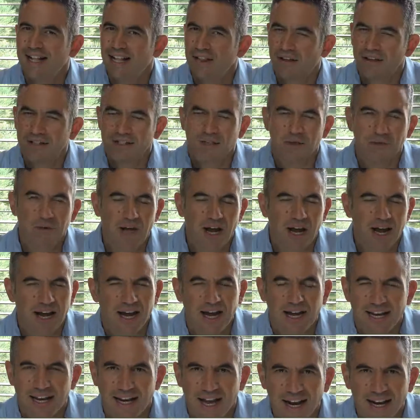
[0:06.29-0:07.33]
That's okay,
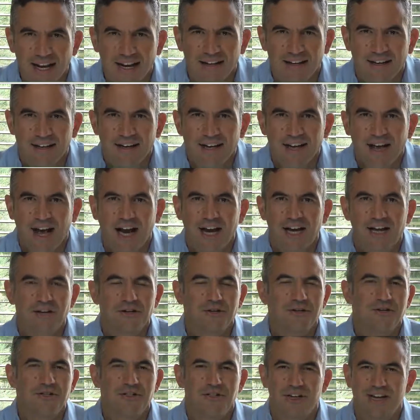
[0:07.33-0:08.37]
I get it. I
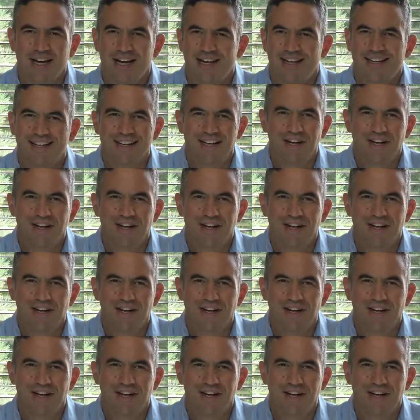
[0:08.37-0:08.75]
understand.